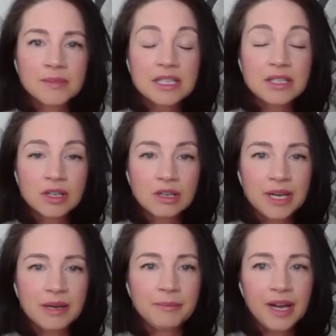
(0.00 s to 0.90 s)

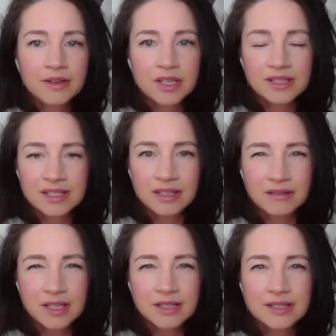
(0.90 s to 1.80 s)
syndrome and biotoxin
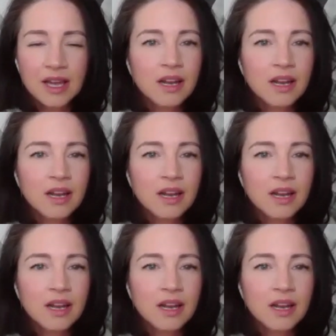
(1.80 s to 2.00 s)
illness.